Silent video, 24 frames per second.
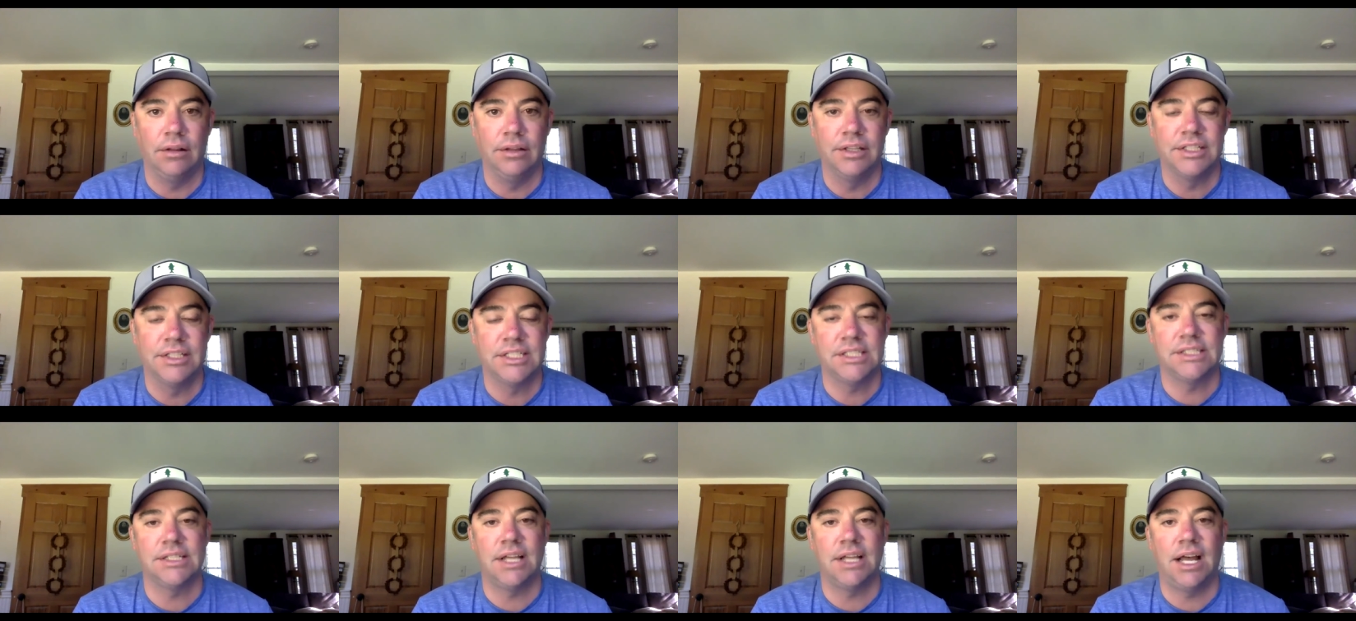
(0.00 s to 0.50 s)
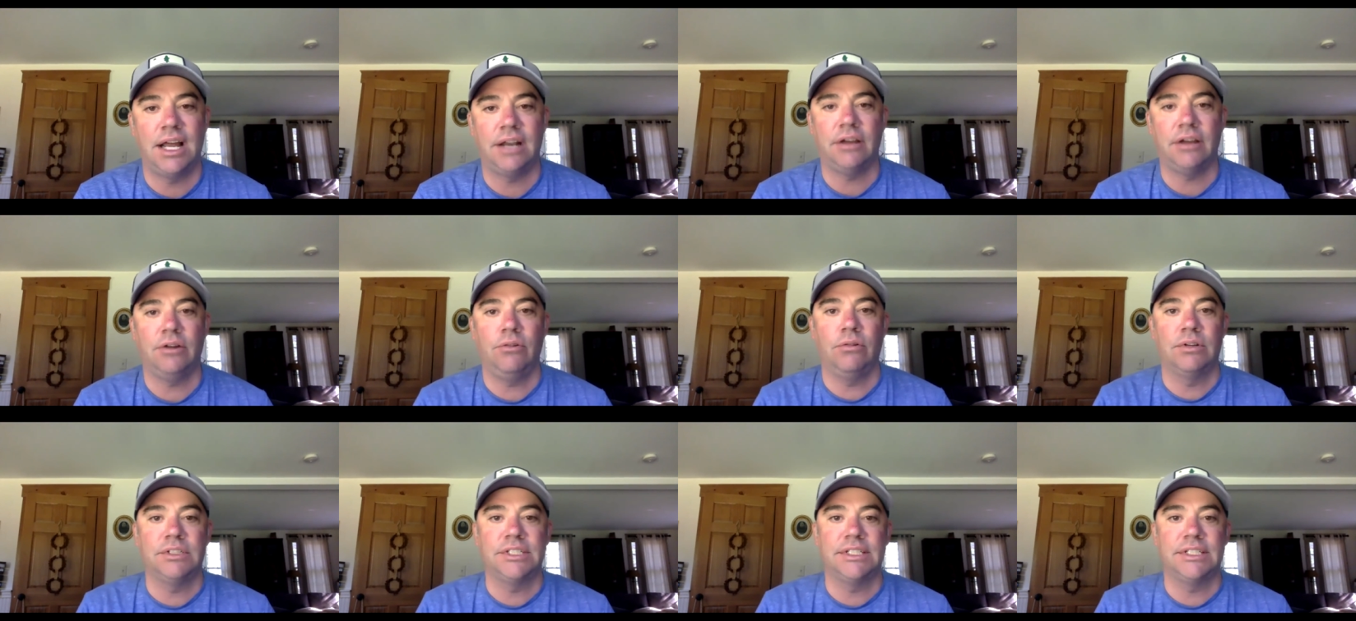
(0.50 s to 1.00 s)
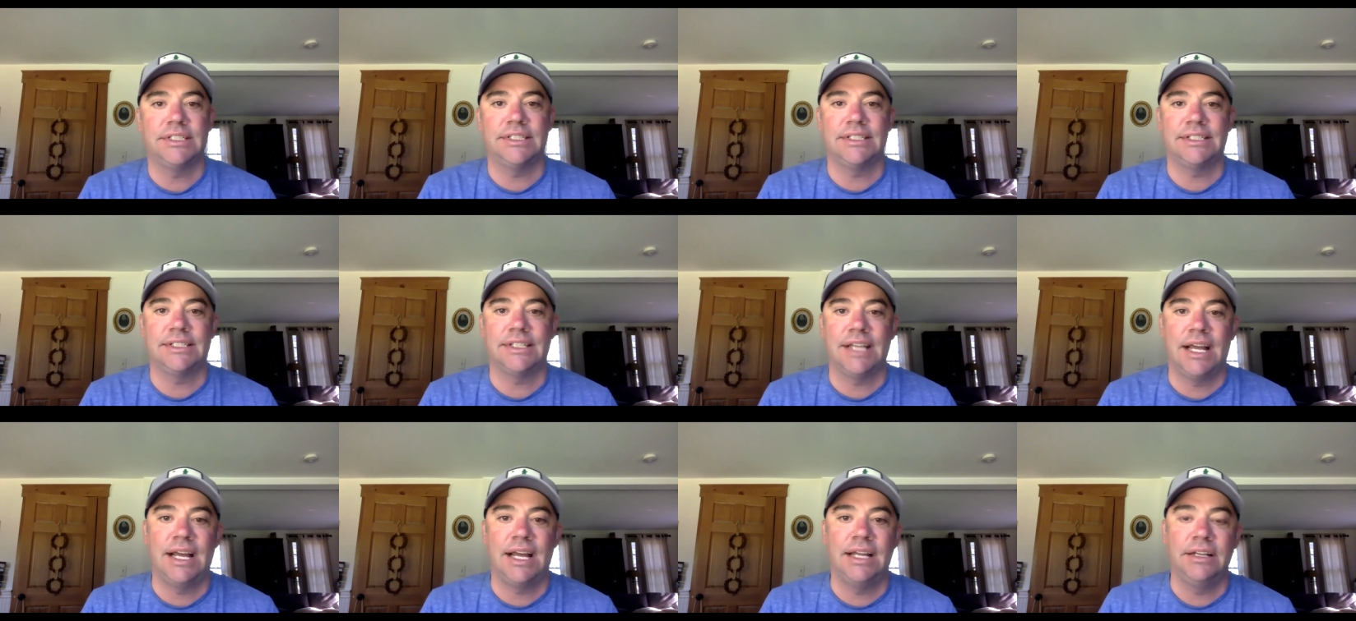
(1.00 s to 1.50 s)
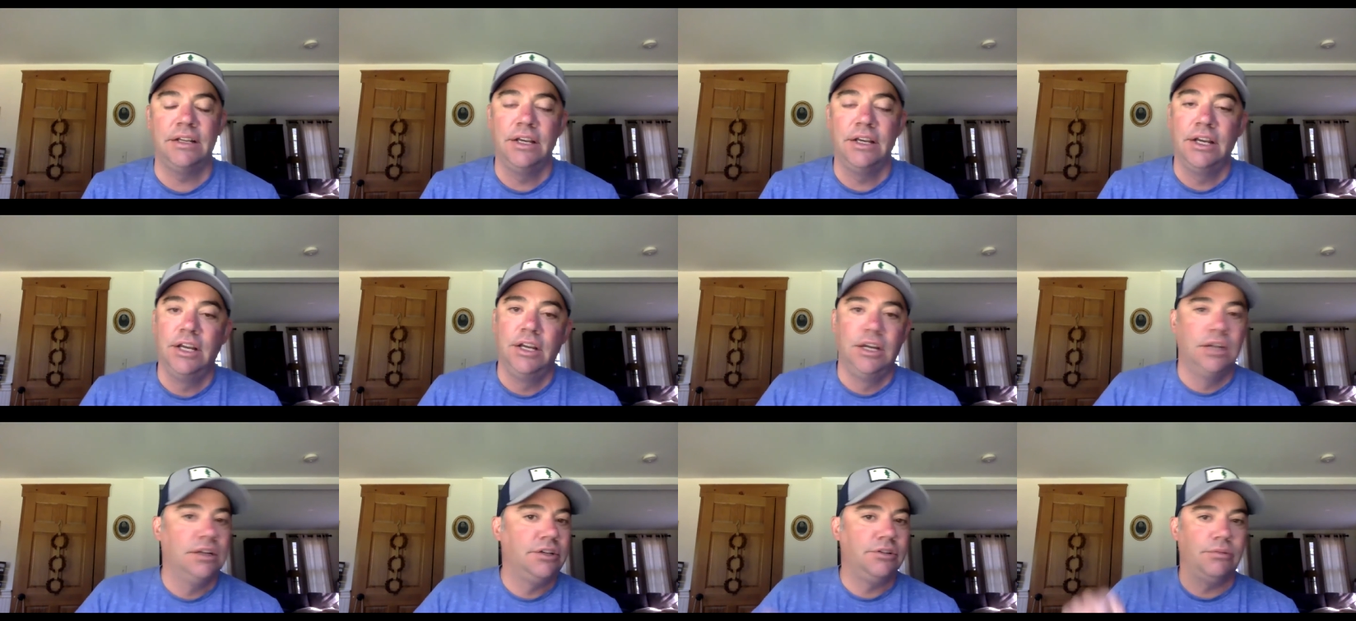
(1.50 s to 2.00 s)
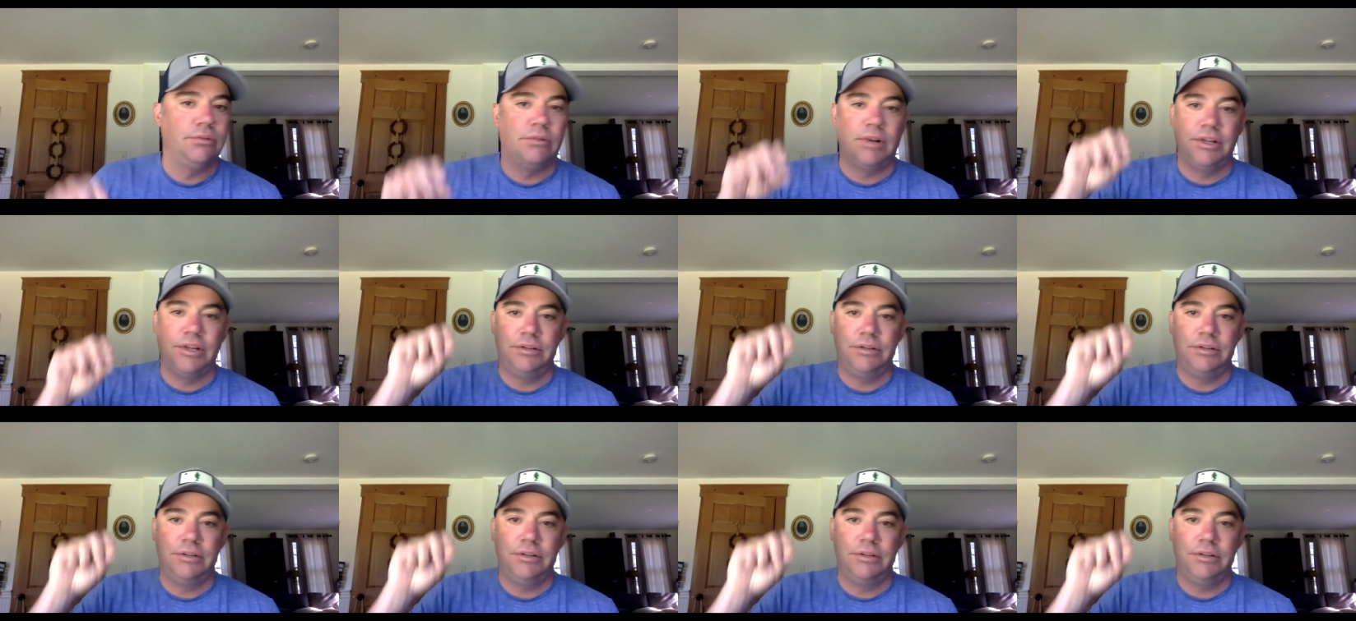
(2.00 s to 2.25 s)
This is not a course that's designed to where